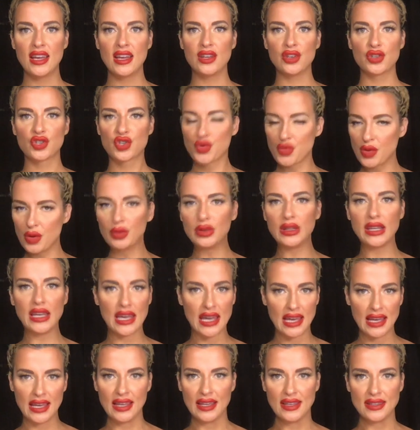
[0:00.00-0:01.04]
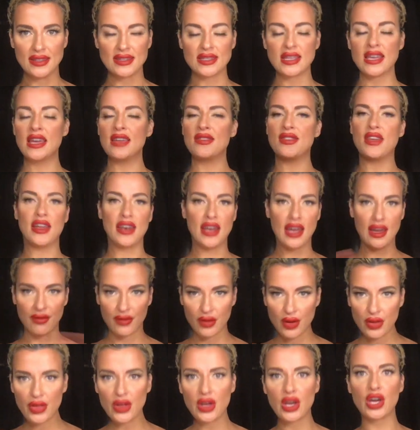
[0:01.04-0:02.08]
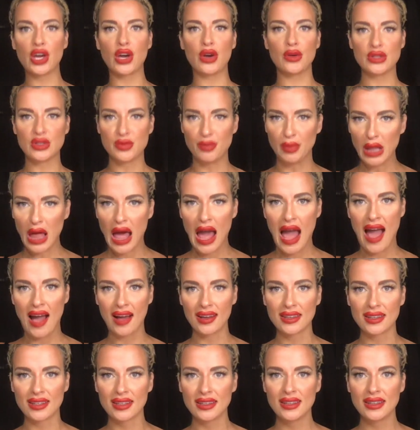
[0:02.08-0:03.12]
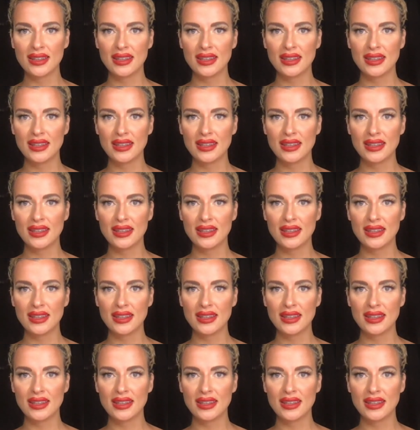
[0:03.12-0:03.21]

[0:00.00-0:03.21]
truly is that everything goes black